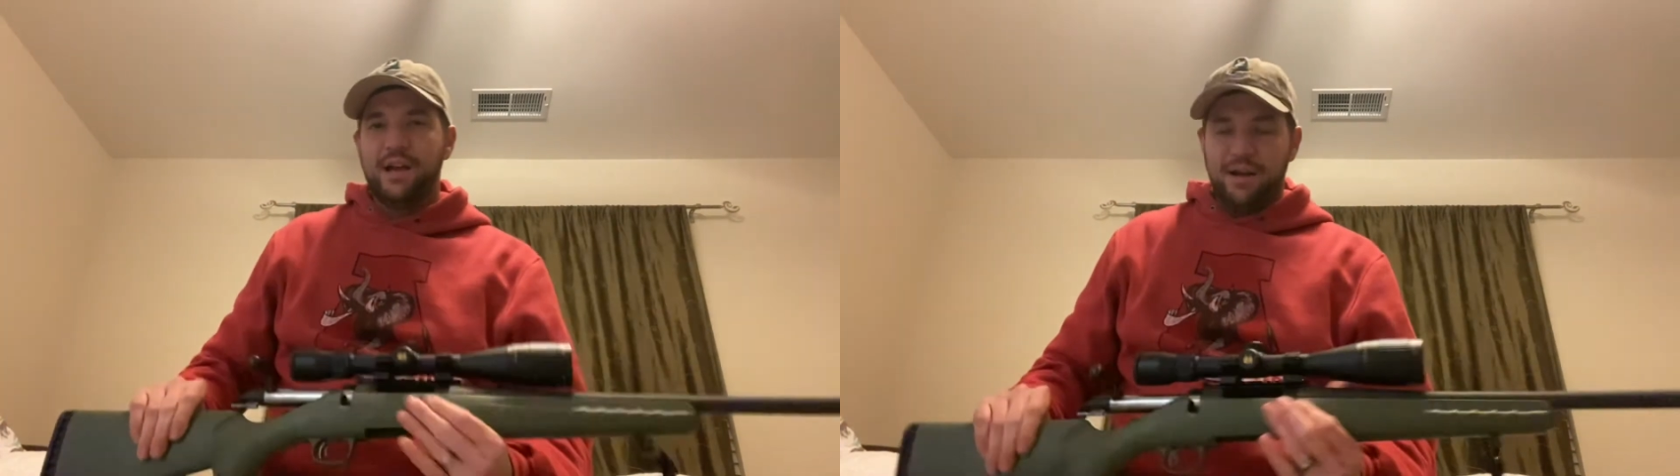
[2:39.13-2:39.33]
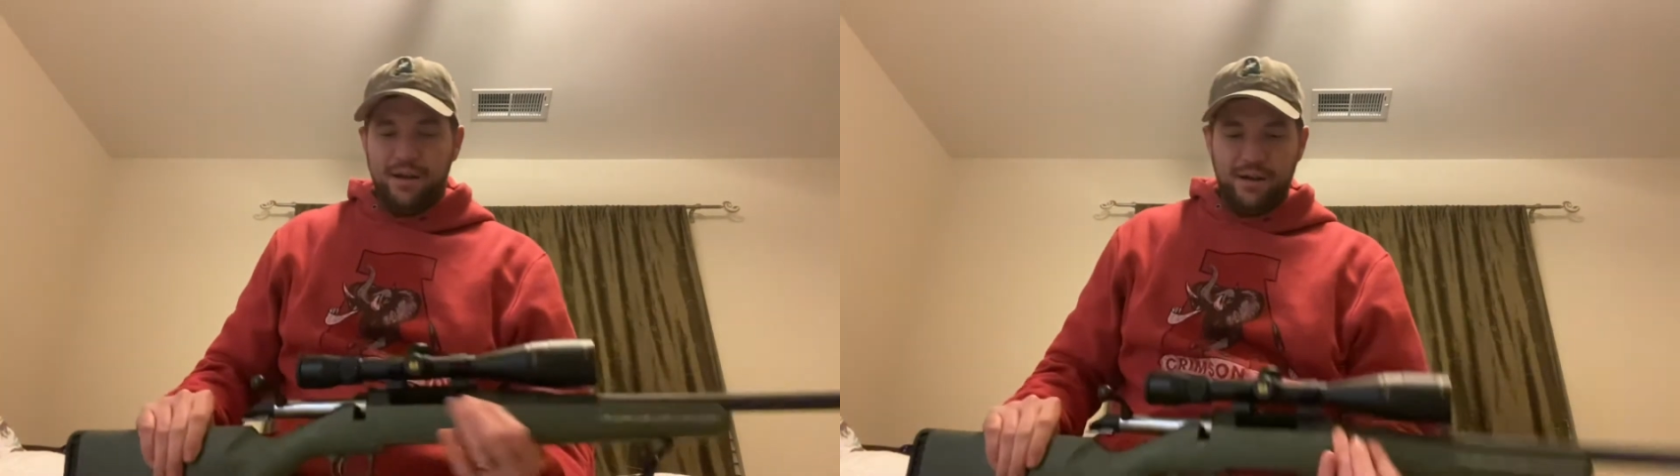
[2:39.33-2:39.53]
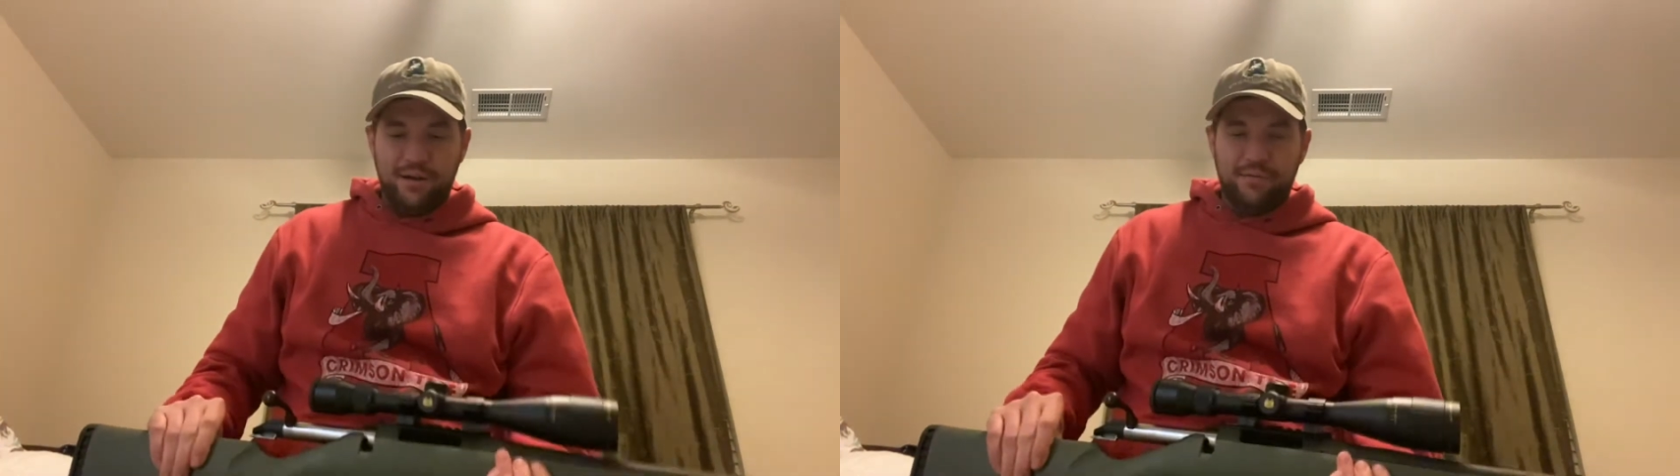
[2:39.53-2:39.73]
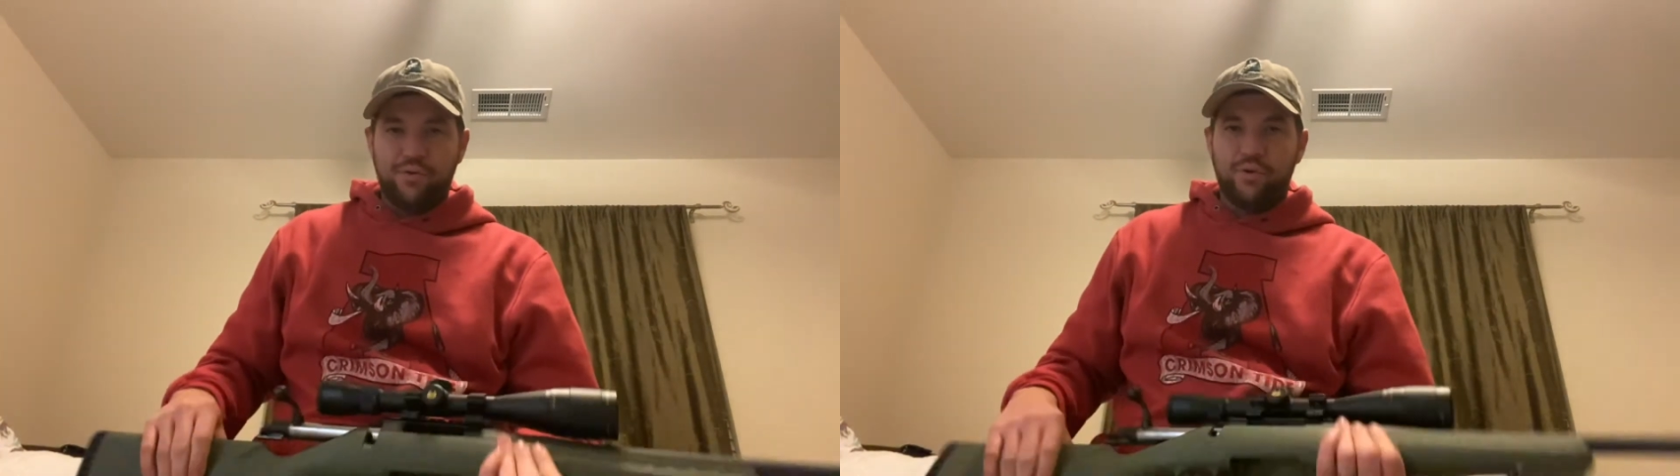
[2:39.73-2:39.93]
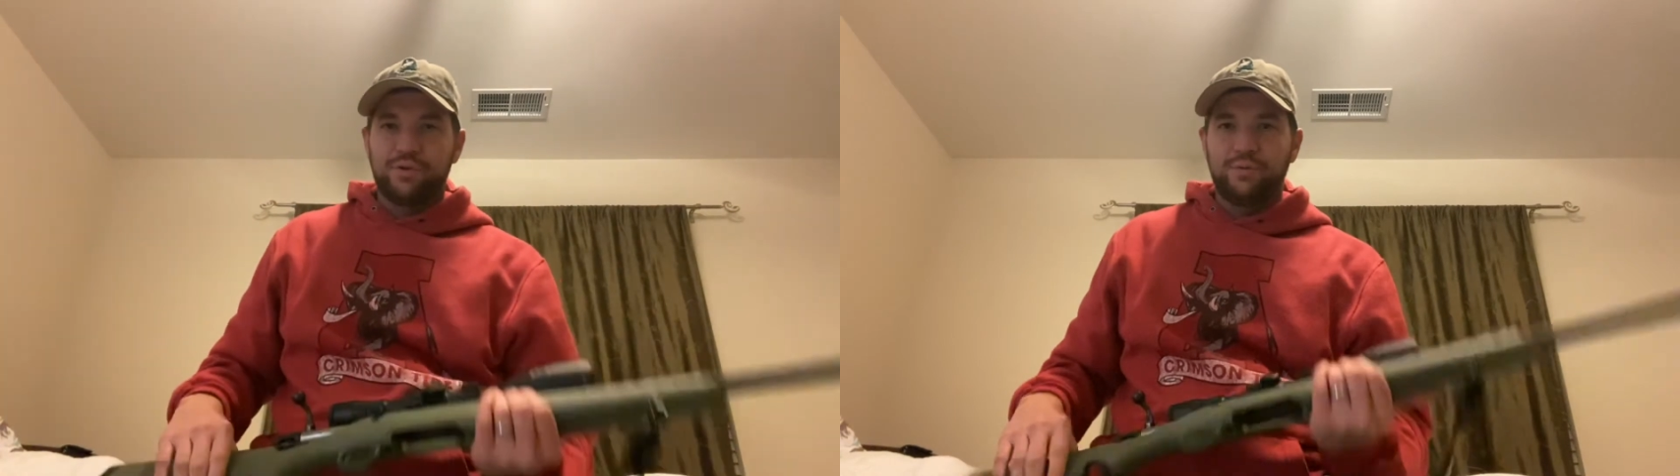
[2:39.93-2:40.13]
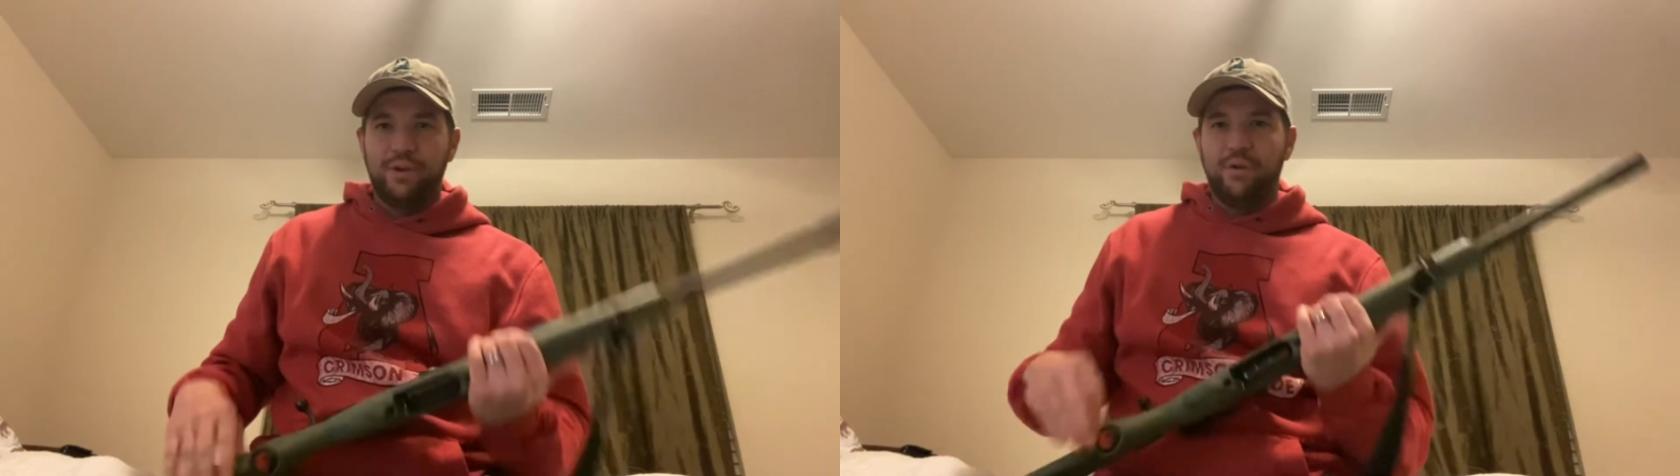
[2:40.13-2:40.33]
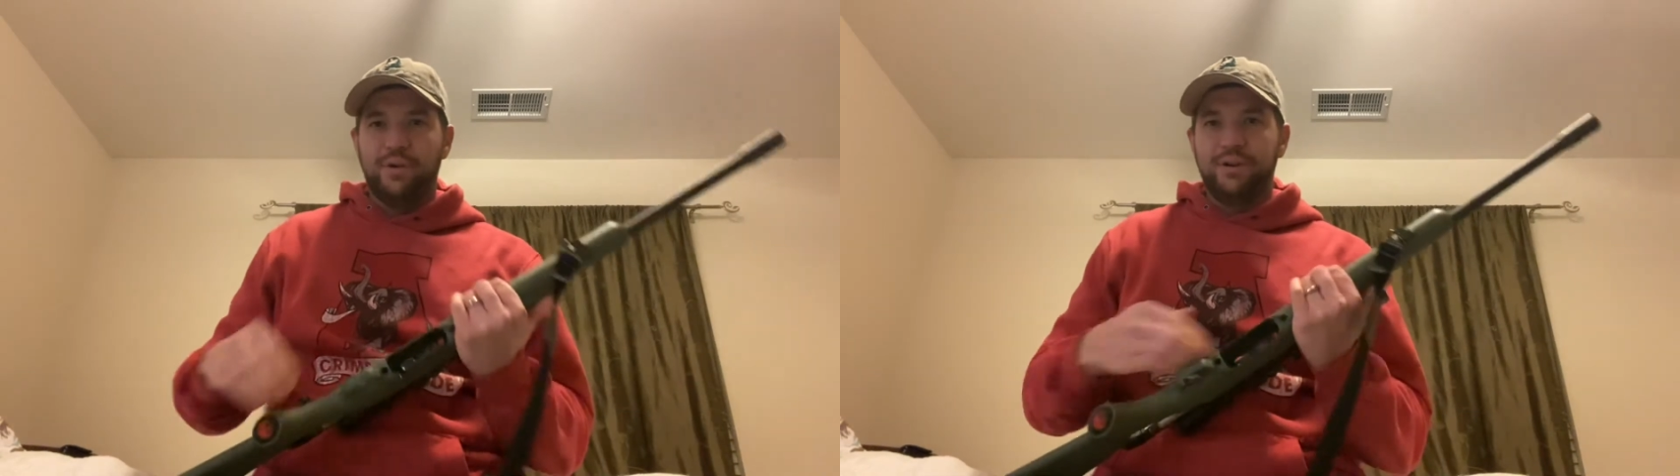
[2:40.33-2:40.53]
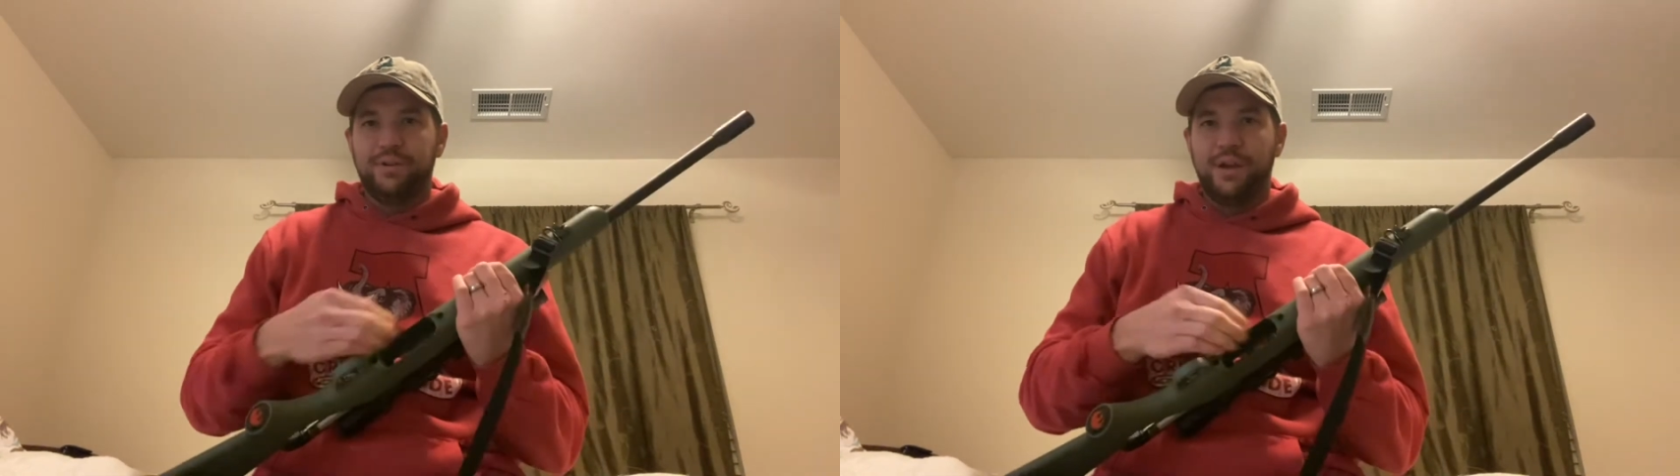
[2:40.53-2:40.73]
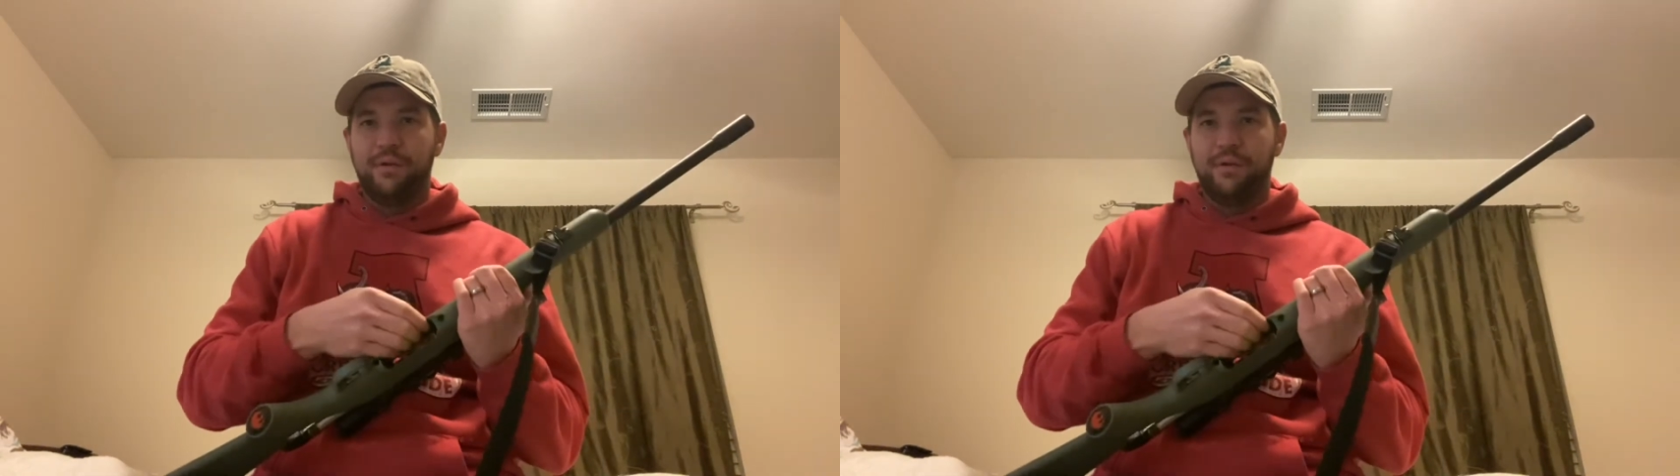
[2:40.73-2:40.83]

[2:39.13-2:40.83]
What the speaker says: Of course, we always